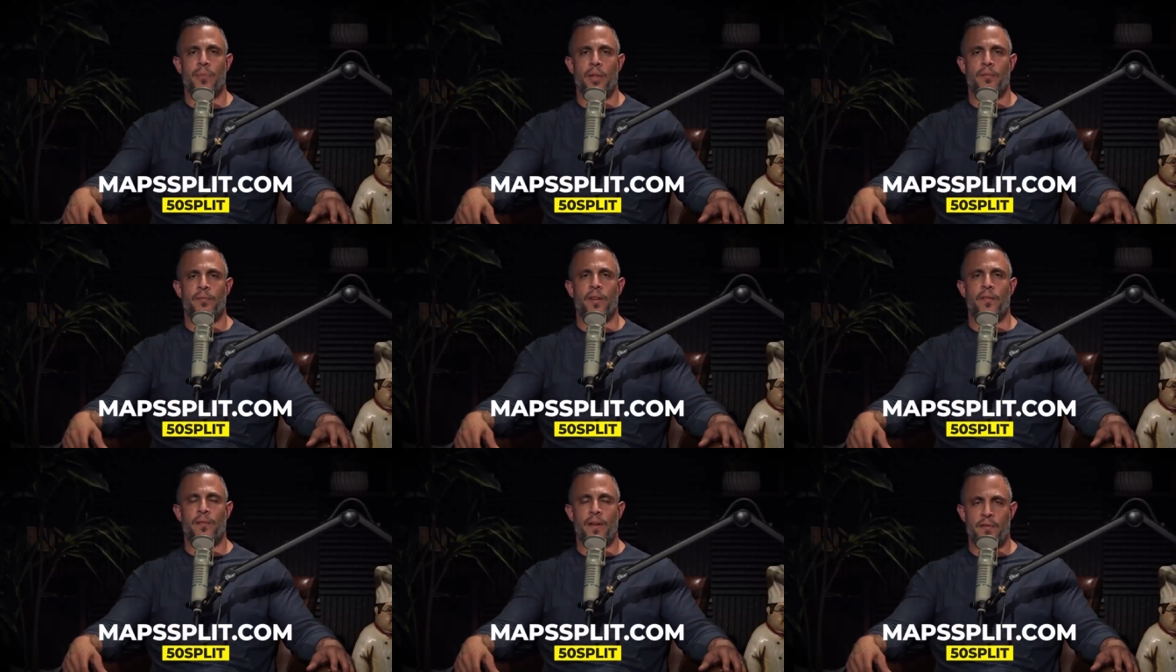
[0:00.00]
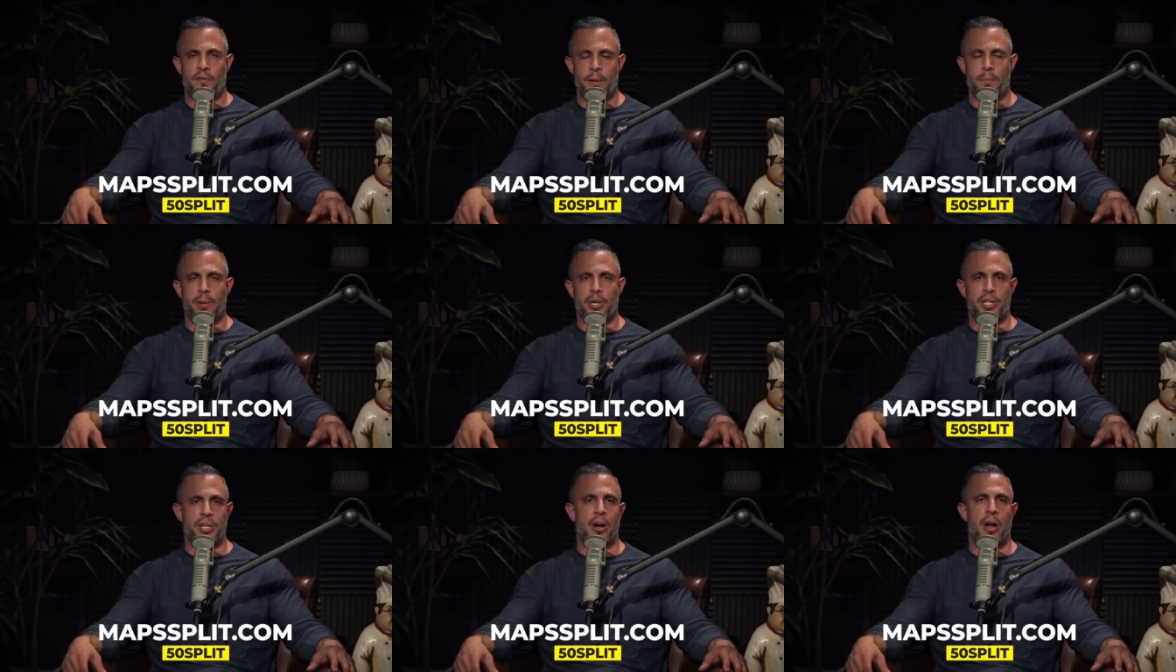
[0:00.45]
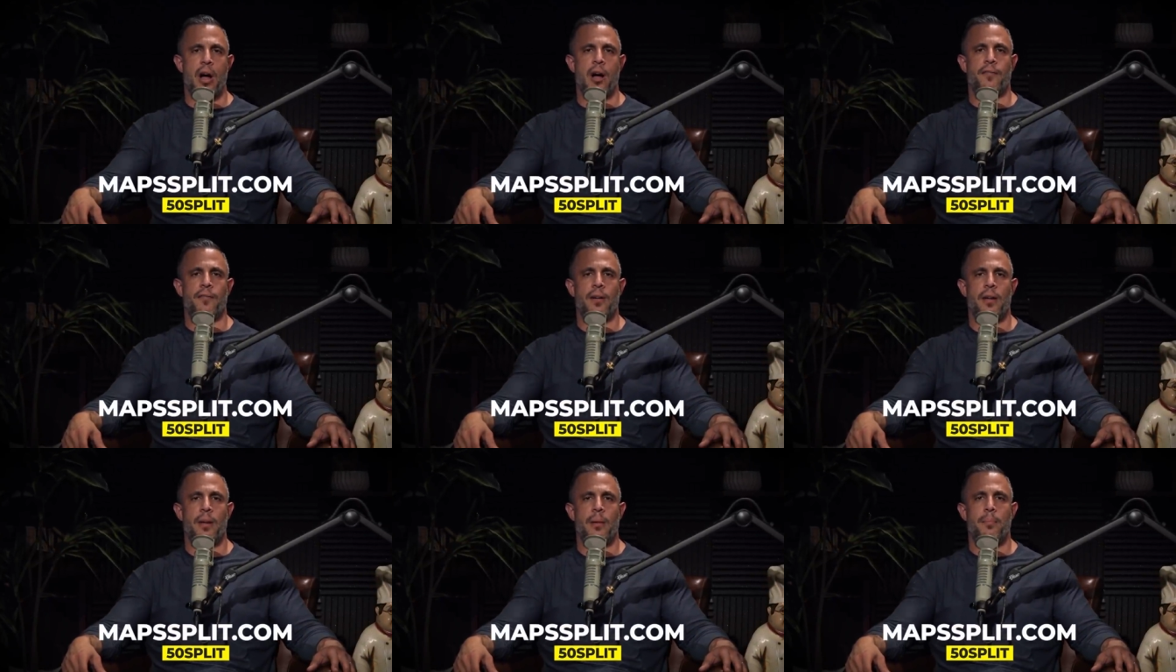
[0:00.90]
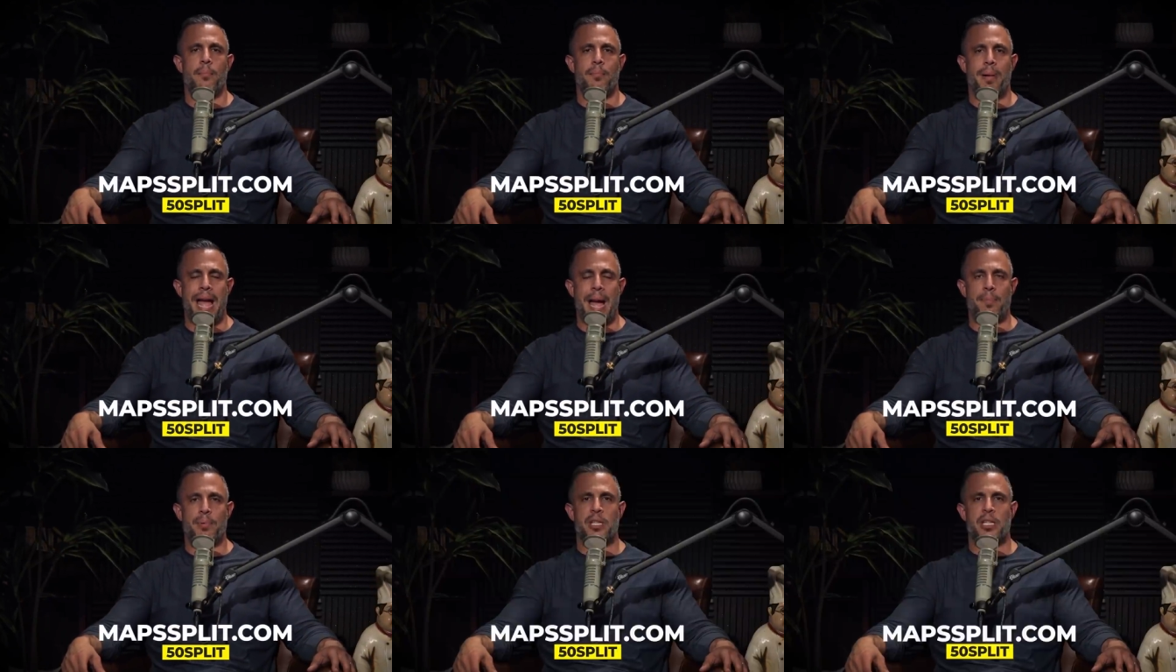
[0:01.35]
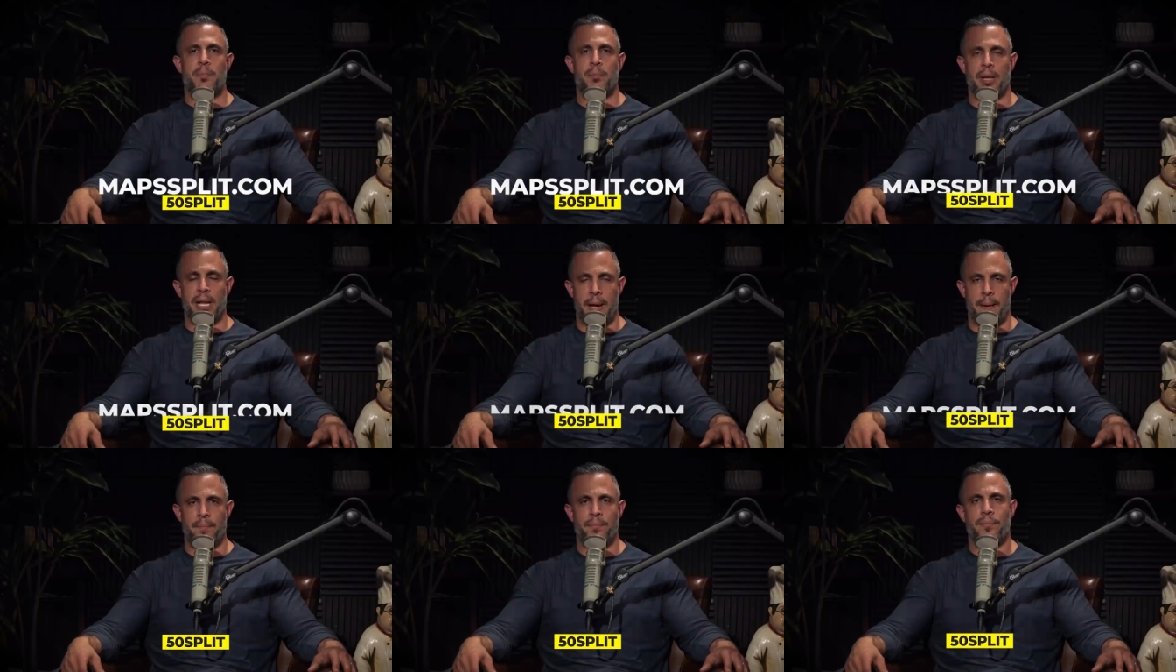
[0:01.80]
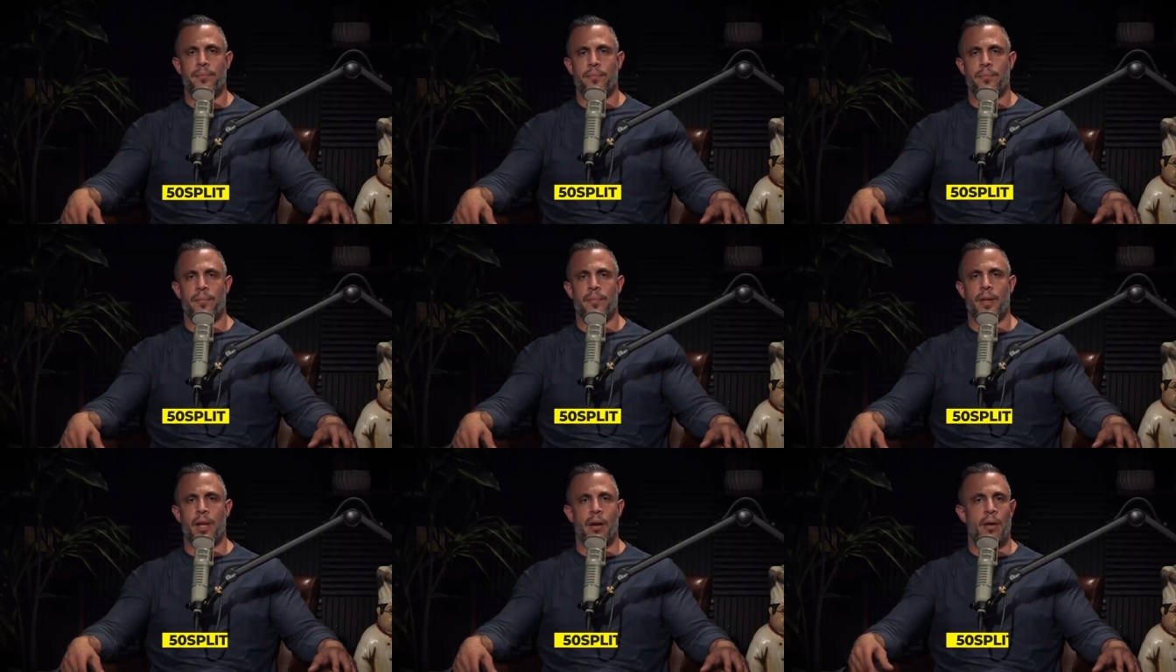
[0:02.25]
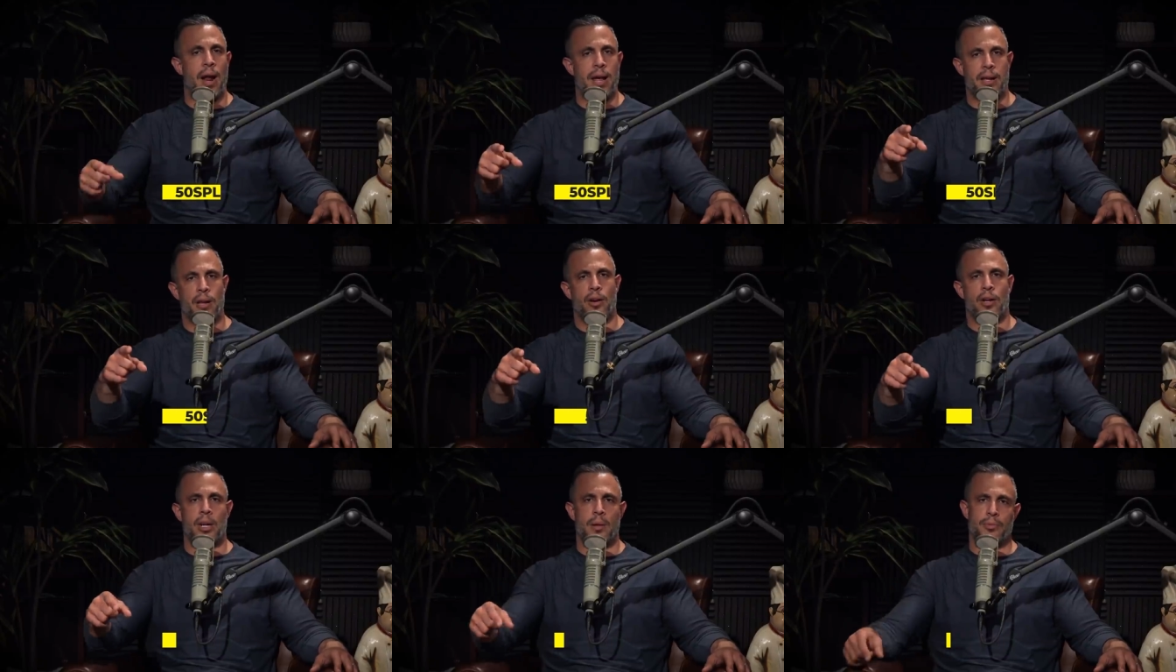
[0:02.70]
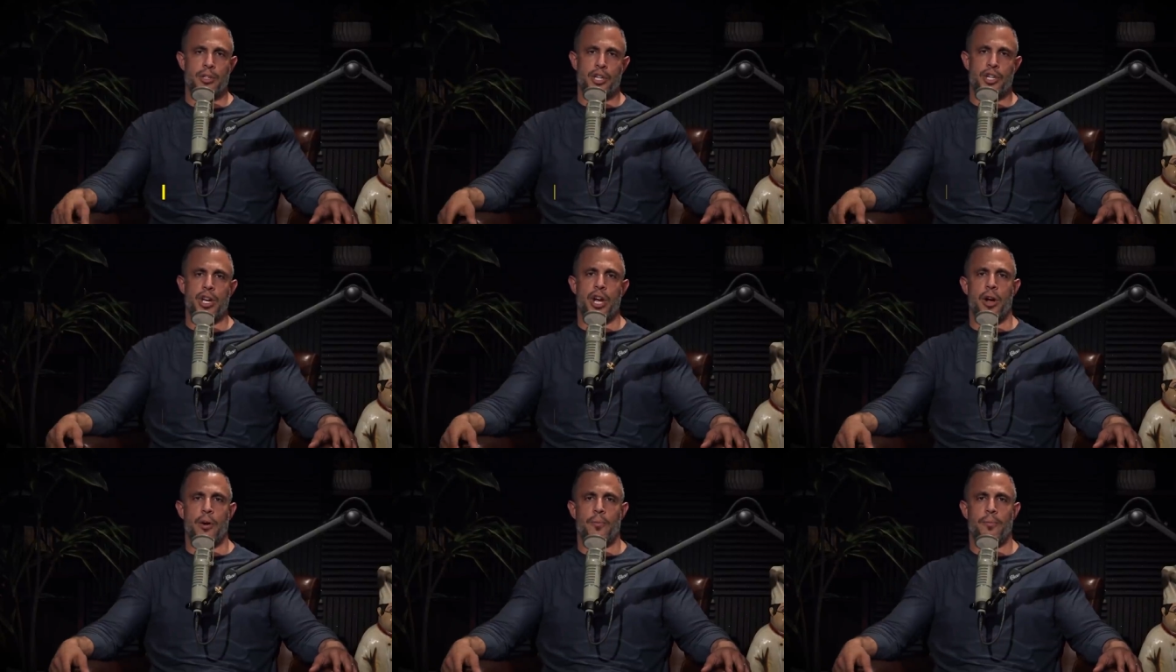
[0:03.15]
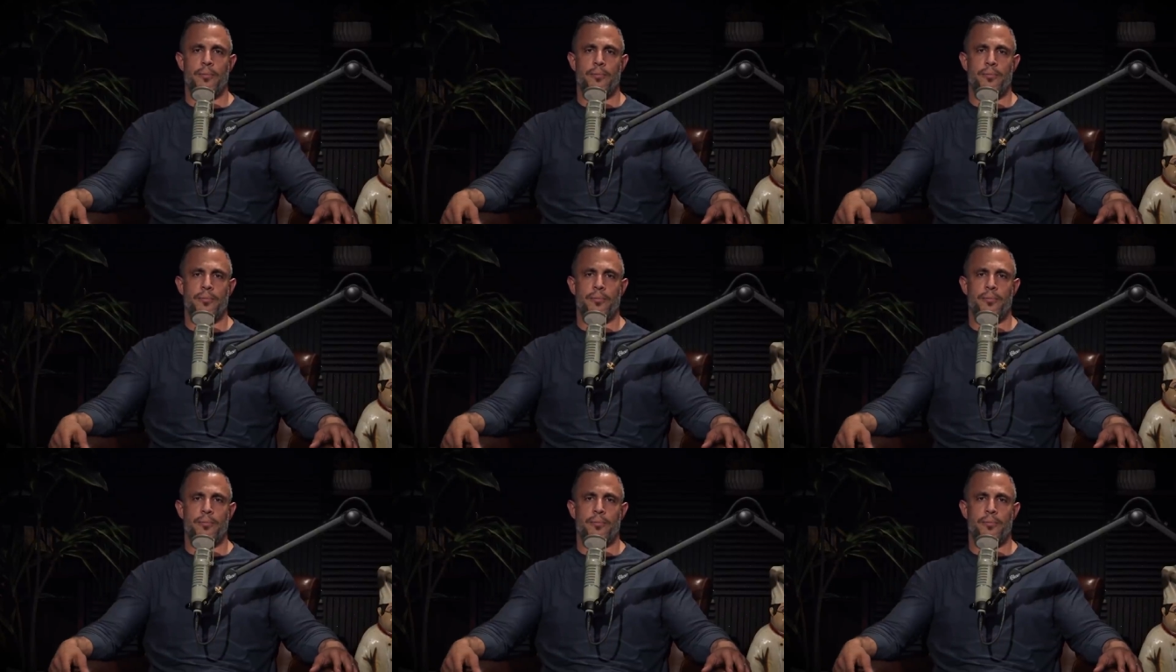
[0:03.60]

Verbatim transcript: for 50% off MAPS Split. All right, here comes the show.